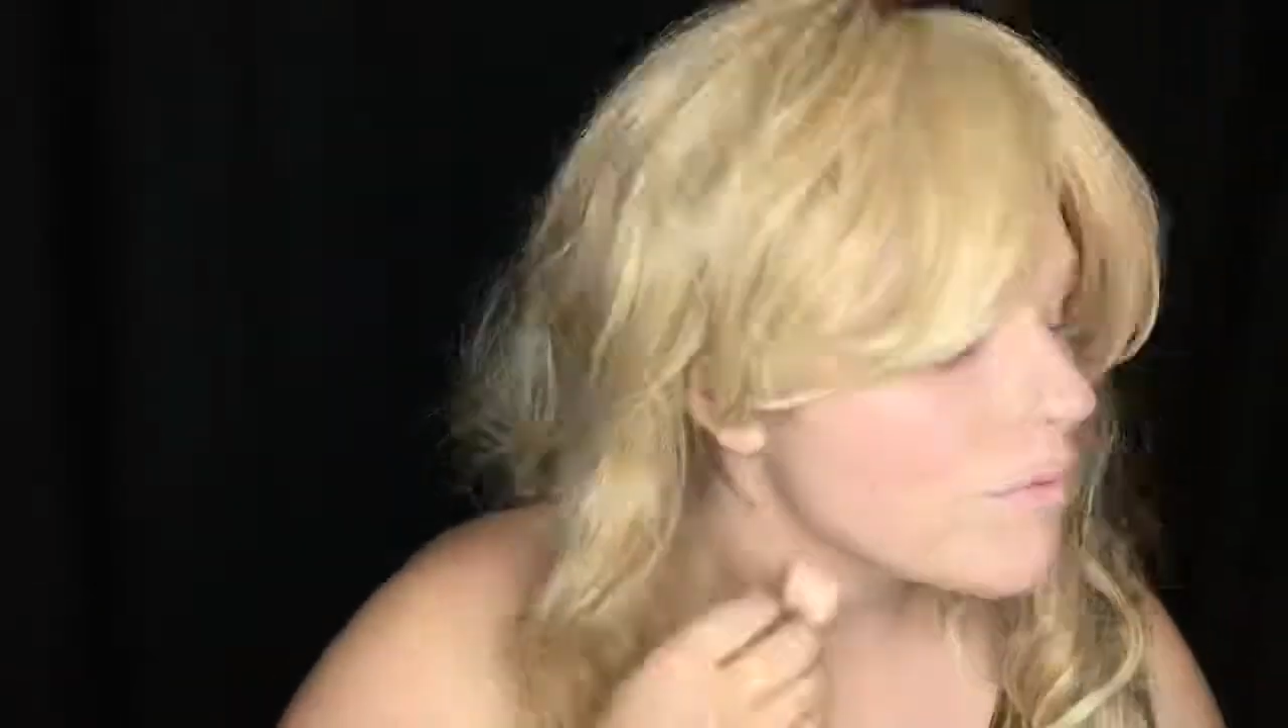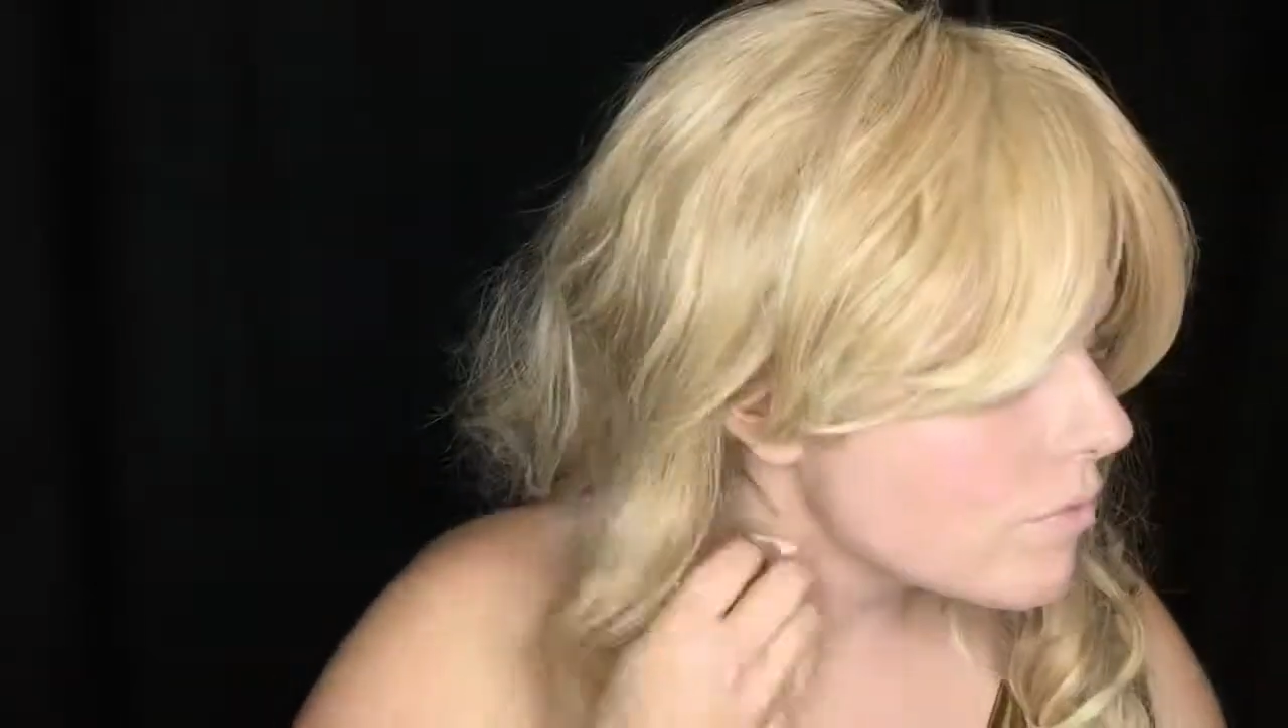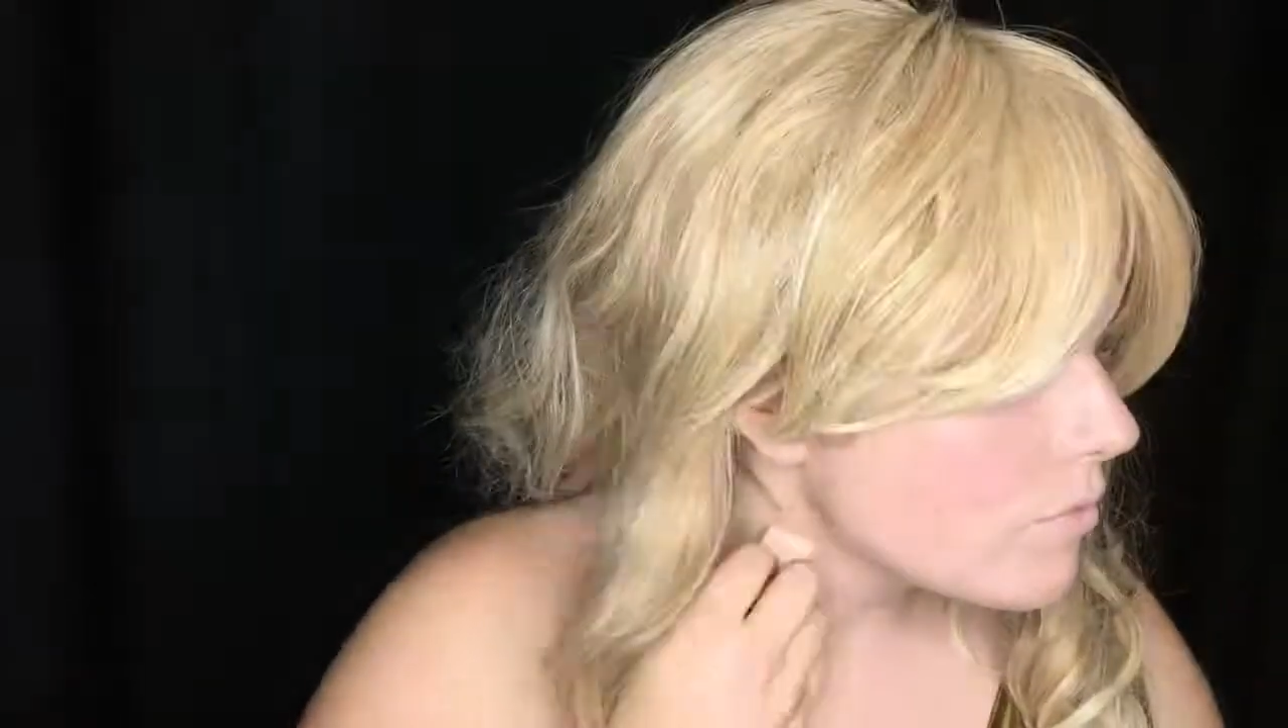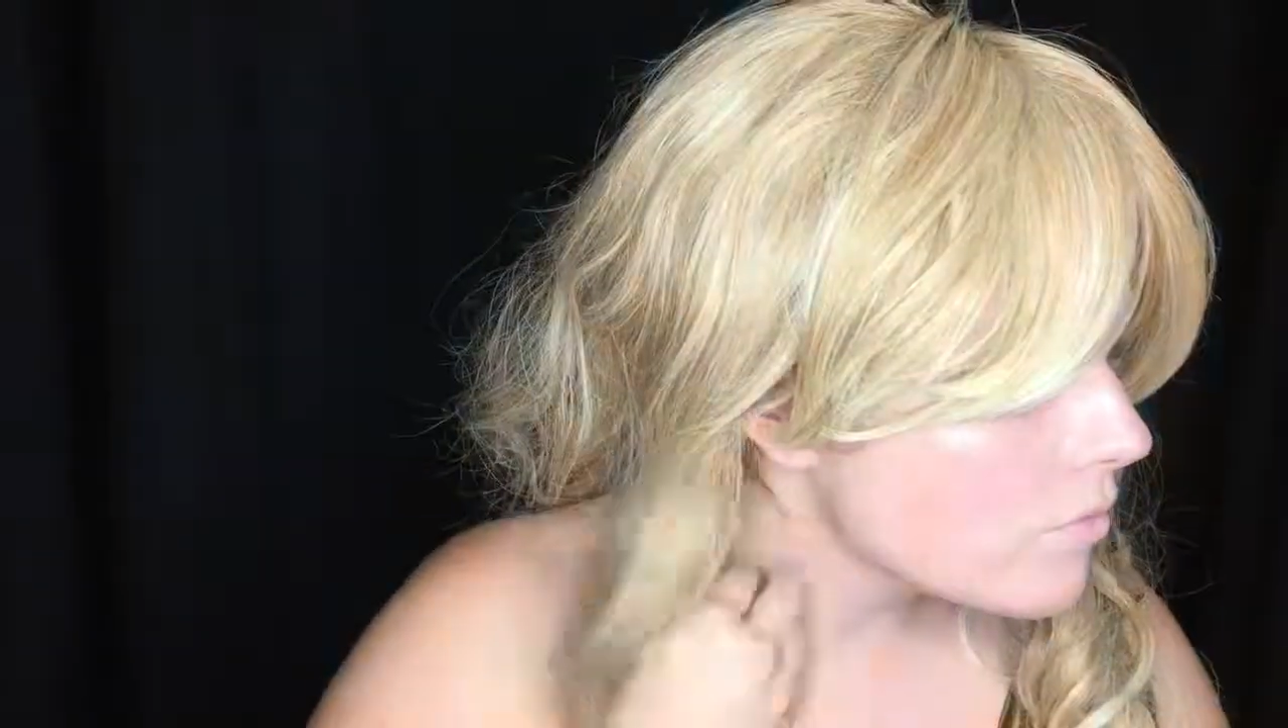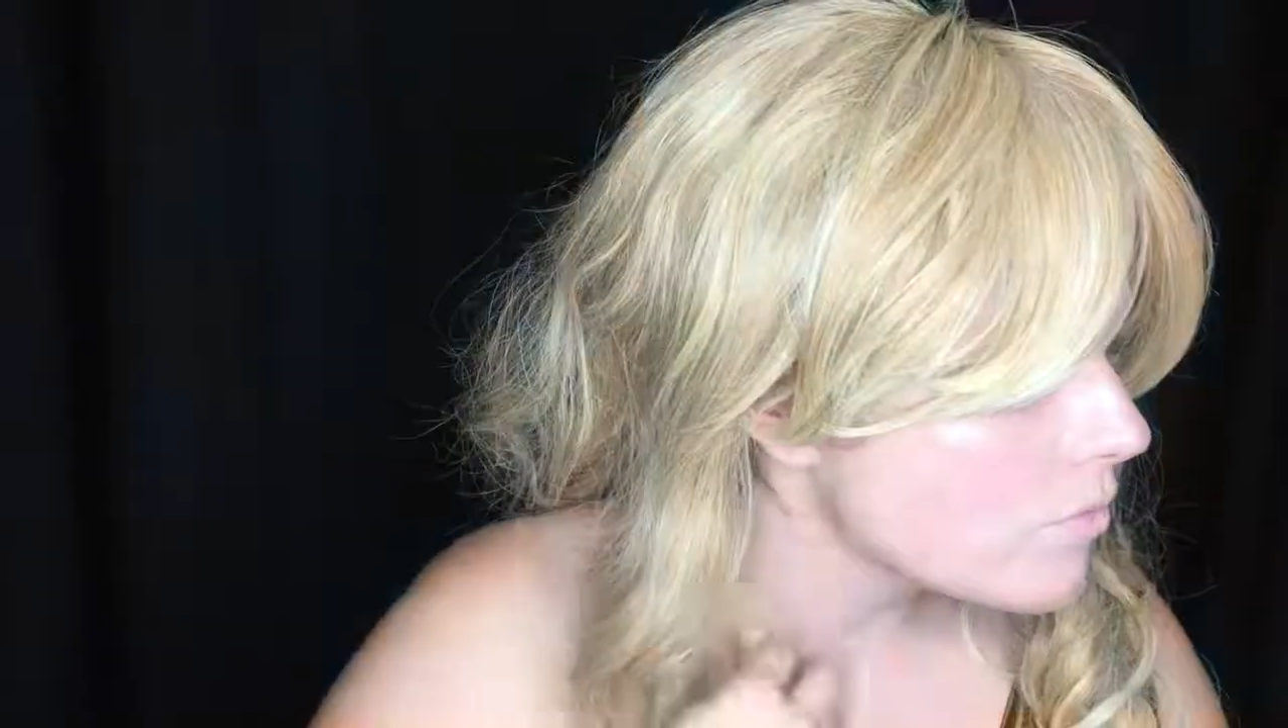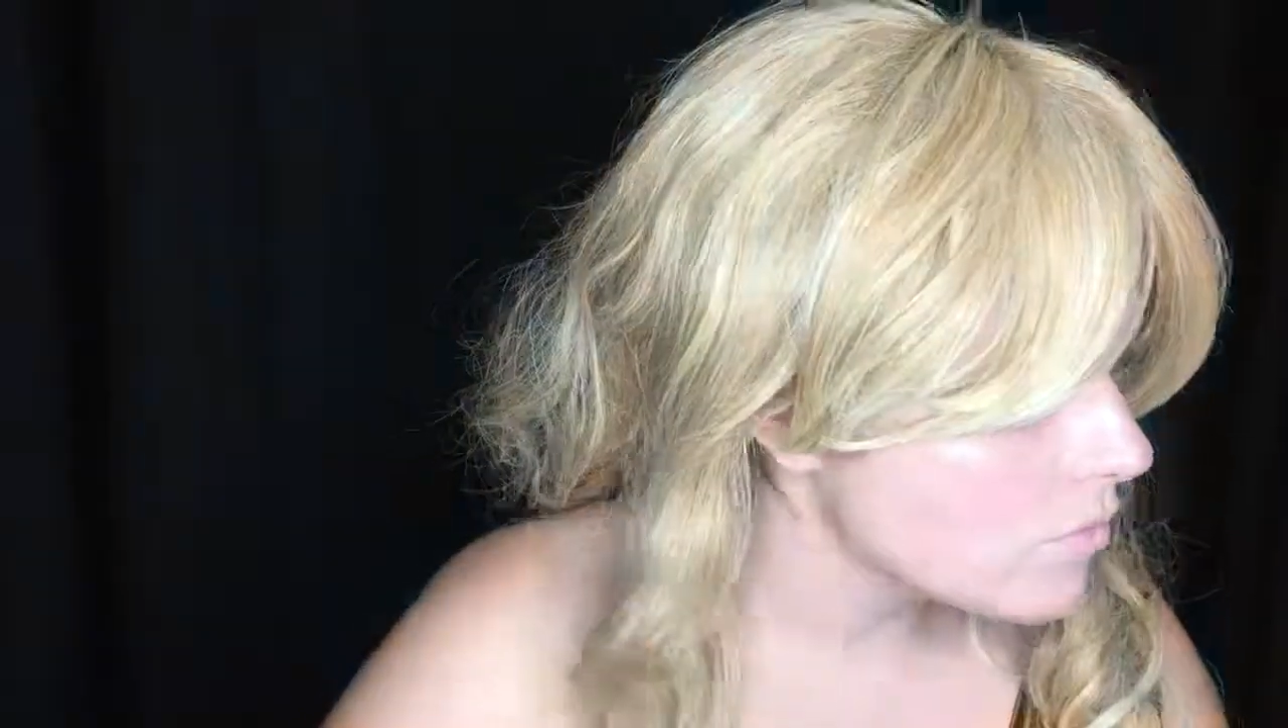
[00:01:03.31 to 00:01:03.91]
didn't